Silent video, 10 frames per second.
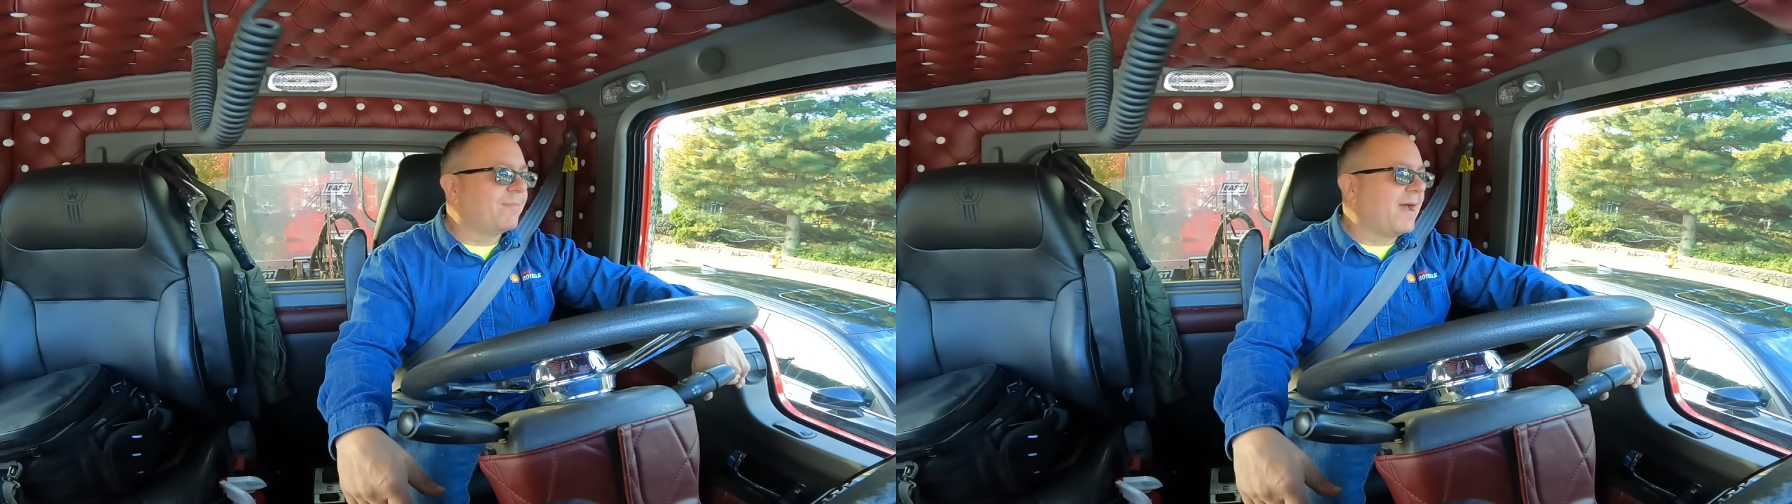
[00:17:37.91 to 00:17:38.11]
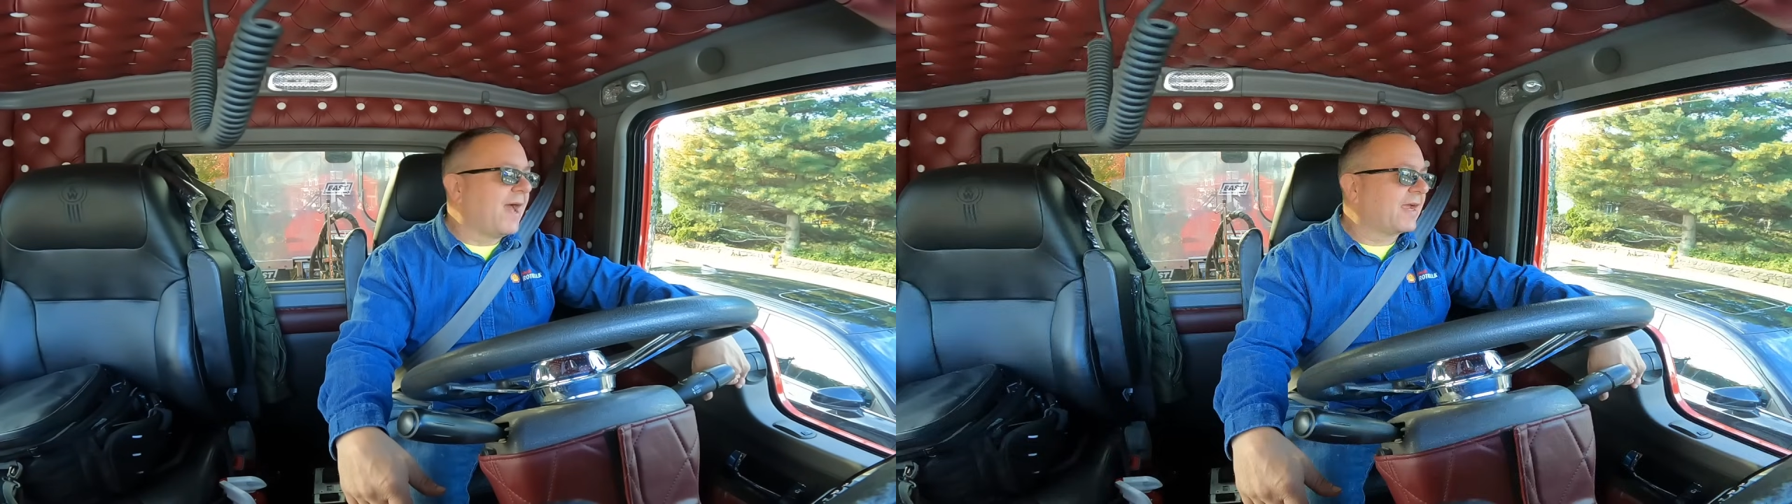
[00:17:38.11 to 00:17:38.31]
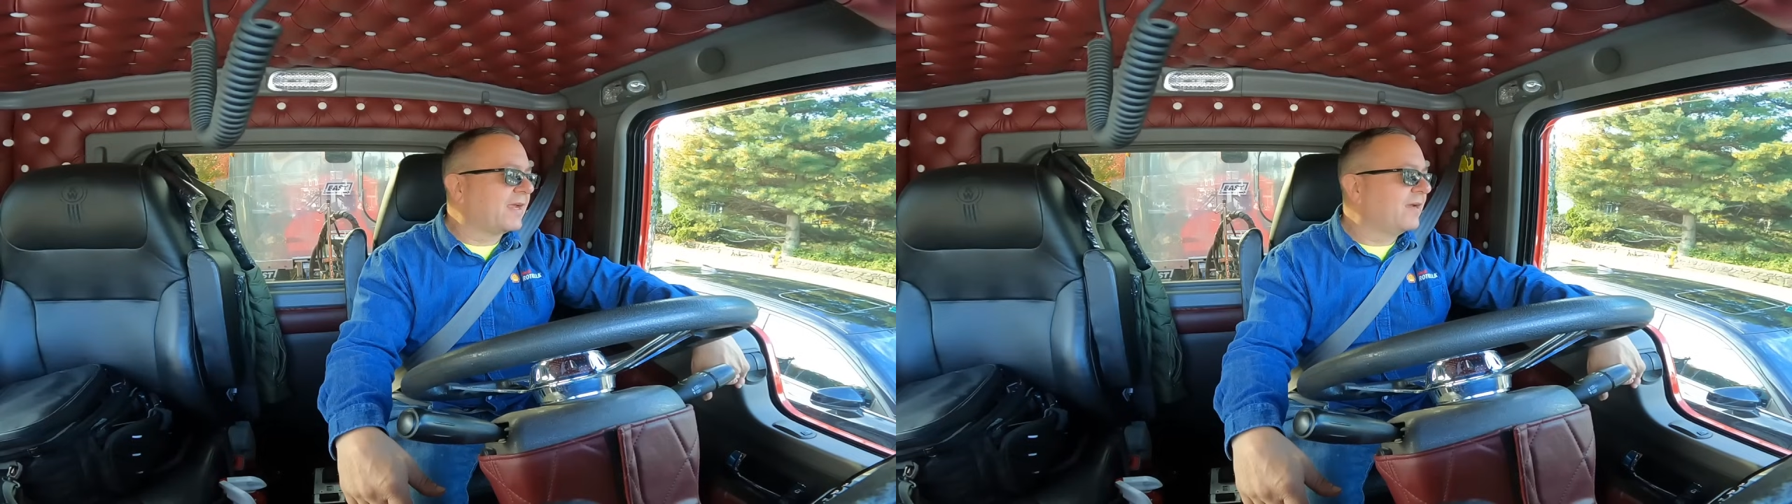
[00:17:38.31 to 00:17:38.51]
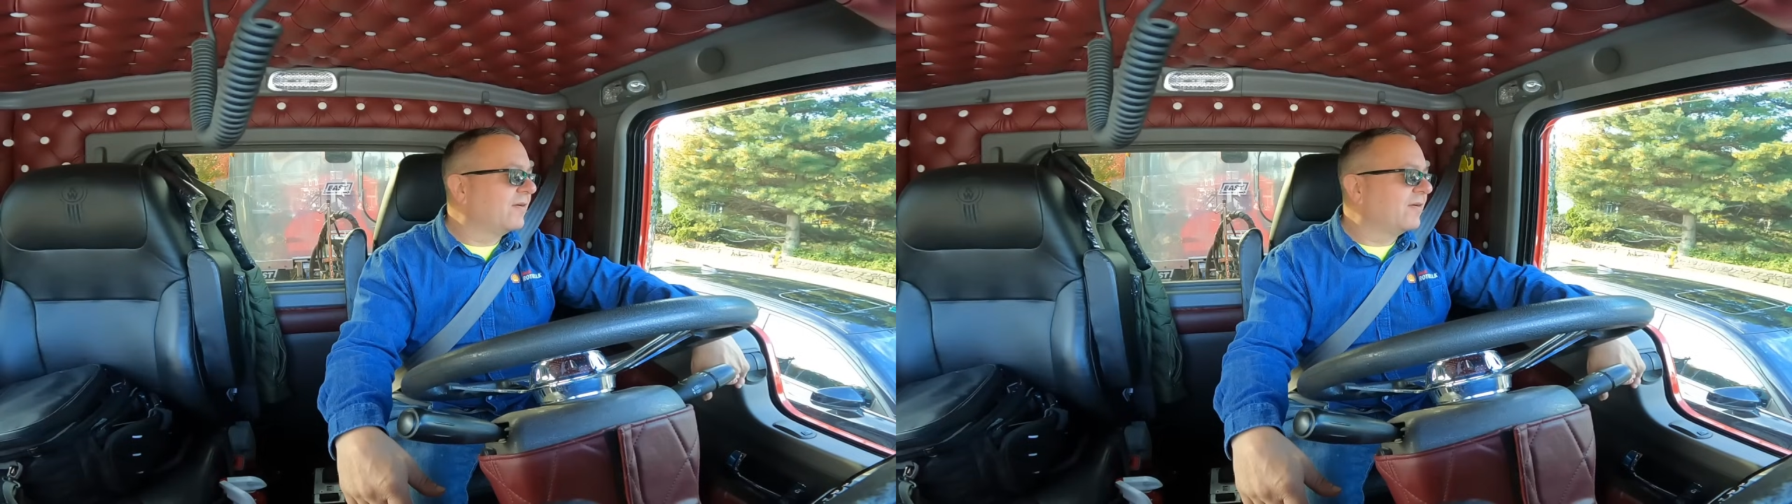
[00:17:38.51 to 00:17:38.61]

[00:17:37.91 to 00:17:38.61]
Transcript: back,